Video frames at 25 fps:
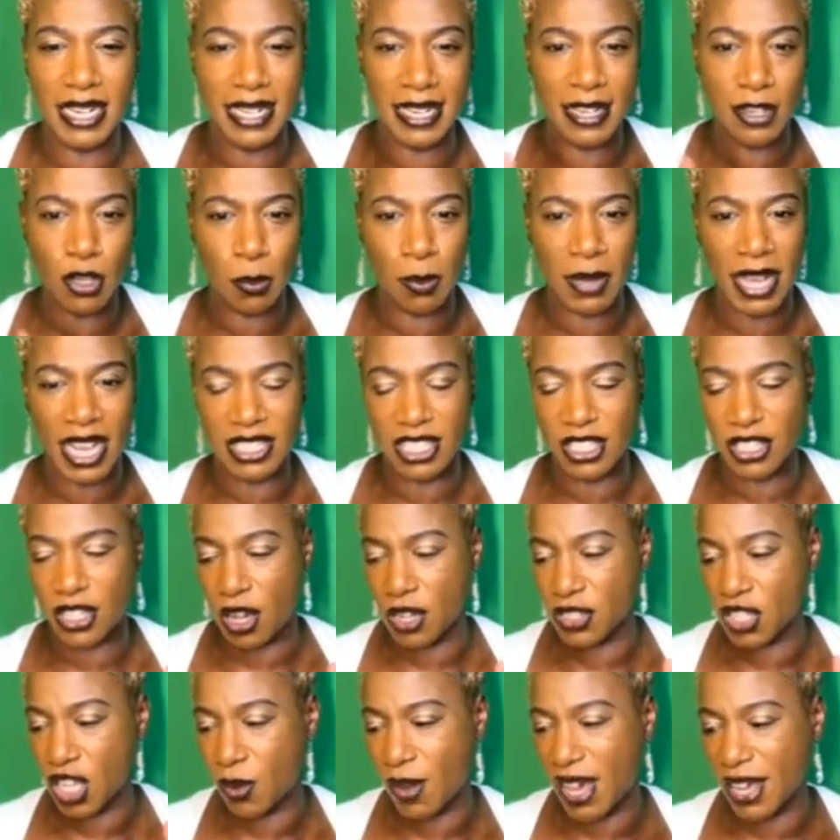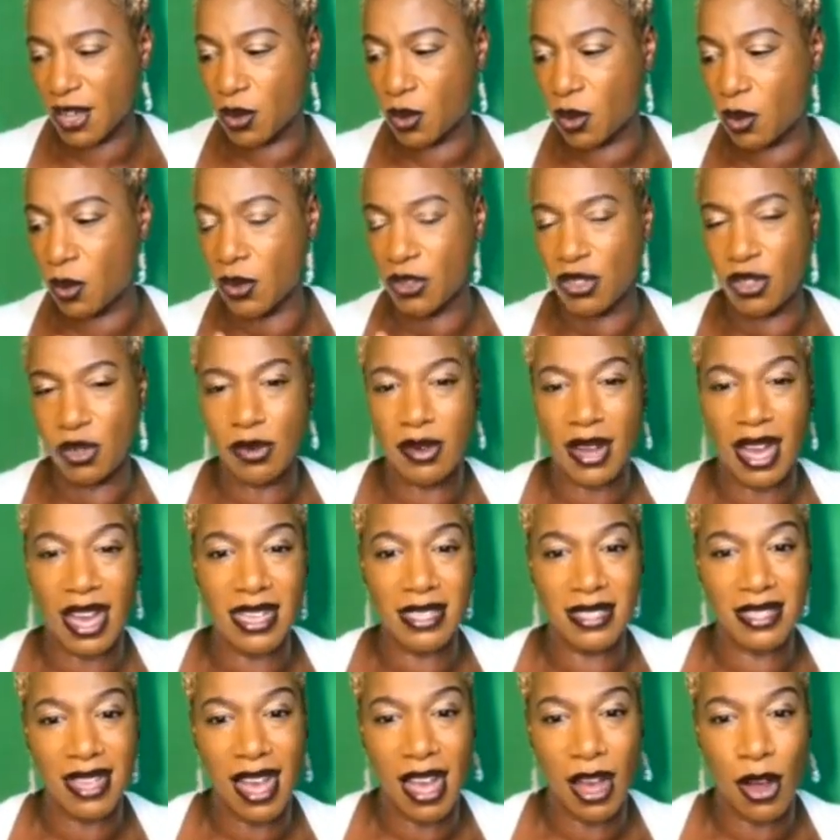a little bit and she goes, Oh, I caught you
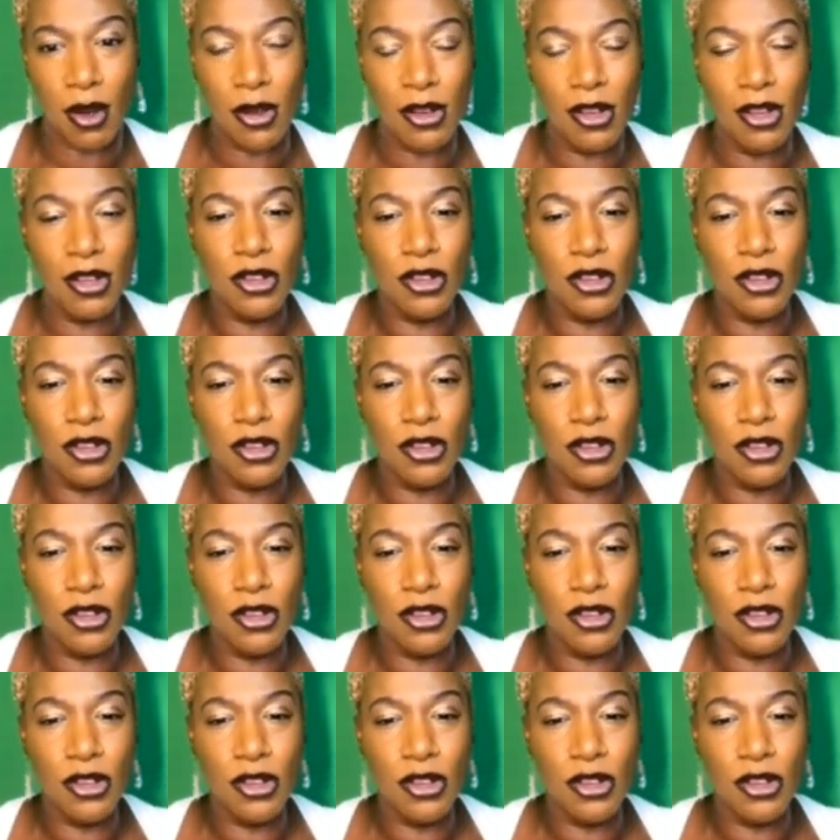guys out,